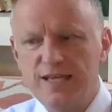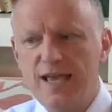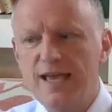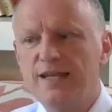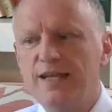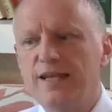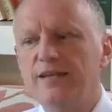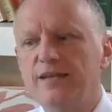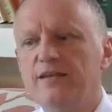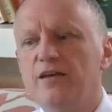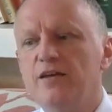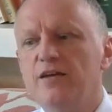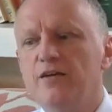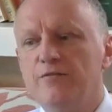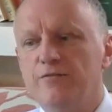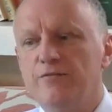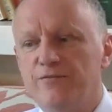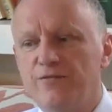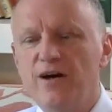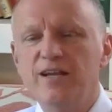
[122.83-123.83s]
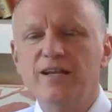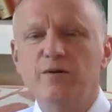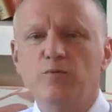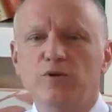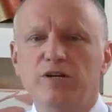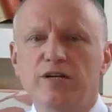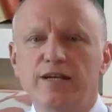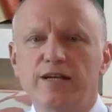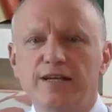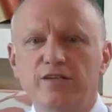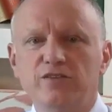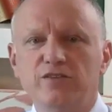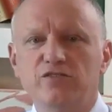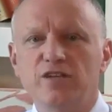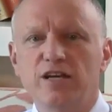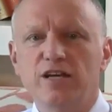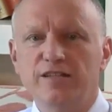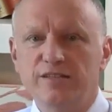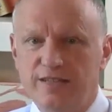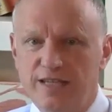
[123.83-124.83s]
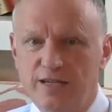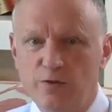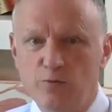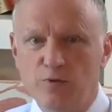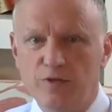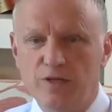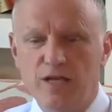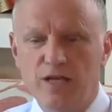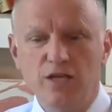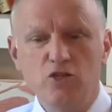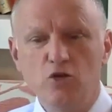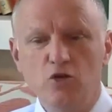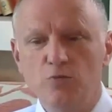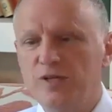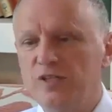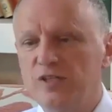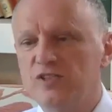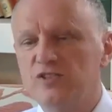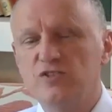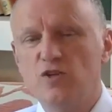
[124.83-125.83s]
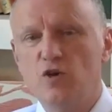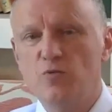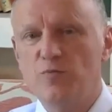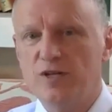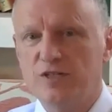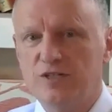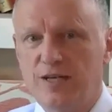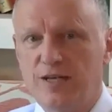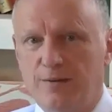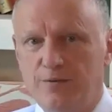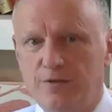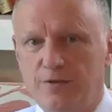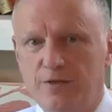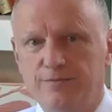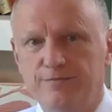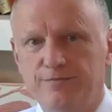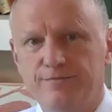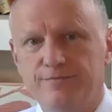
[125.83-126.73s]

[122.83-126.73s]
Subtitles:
get in, find out what it is and deal with it, and you'll be so much happier.